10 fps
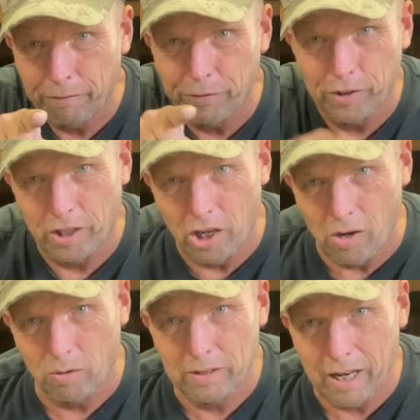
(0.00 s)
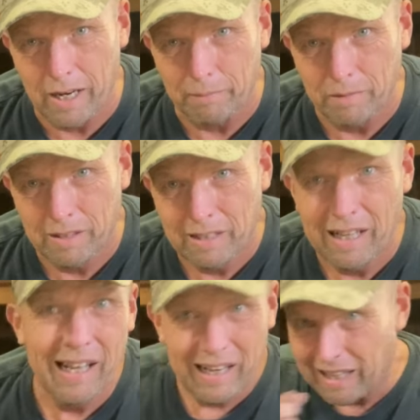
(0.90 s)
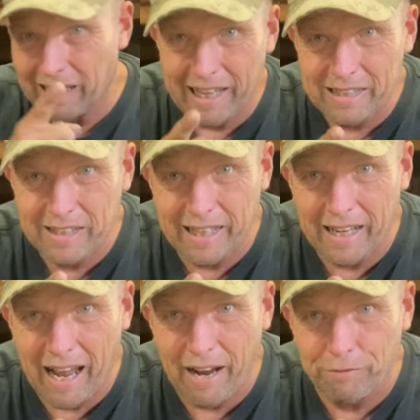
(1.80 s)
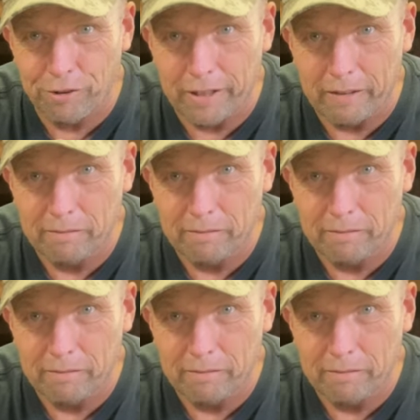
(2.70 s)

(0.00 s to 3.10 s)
for a long time. Let's get after it.